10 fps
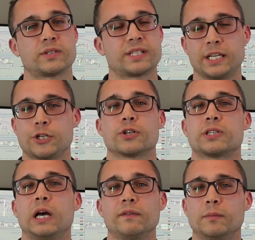send
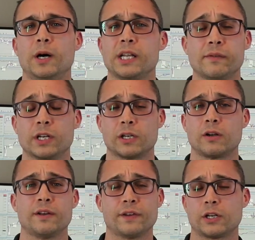yourself the money, even
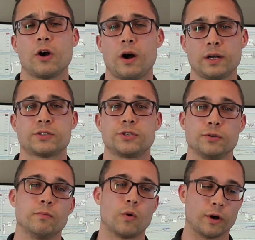if it costs you
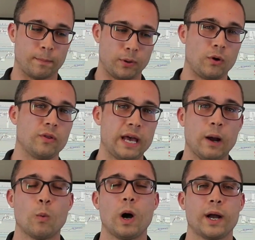more to pull
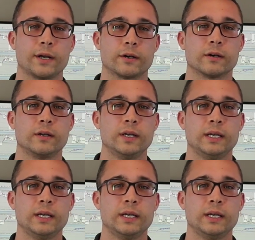that wire